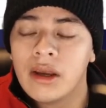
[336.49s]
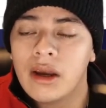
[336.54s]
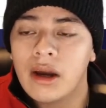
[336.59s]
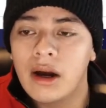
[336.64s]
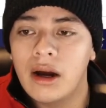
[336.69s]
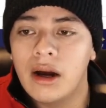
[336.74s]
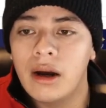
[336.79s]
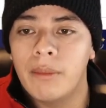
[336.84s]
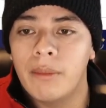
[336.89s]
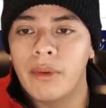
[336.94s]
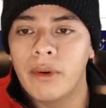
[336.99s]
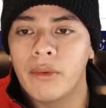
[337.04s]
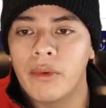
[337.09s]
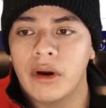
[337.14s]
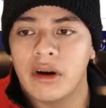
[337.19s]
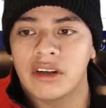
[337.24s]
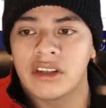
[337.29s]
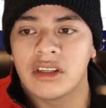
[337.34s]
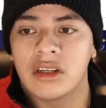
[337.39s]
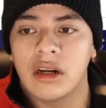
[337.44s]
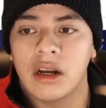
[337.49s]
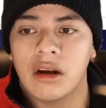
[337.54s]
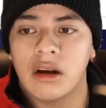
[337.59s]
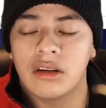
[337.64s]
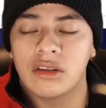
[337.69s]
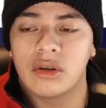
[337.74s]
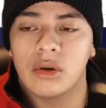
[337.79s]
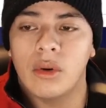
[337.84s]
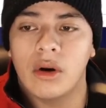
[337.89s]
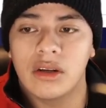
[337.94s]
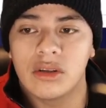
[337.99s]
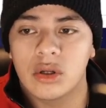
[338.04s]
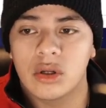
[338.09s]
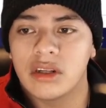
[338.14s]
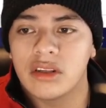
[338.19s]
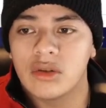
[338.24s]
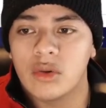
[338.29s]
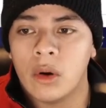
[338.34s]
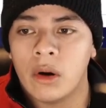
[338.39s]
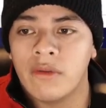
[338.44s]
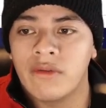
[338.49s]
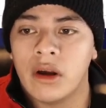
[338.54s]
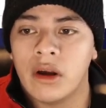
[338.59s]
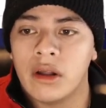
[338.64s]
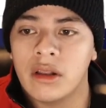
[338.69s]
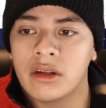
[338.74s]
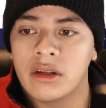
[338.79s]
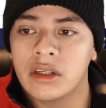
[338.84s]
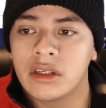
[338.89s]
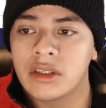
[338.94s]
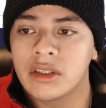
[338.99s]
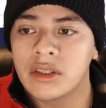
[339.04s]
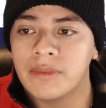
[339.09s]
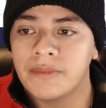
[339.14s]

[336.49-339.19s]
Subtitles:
But we are sitting on $212.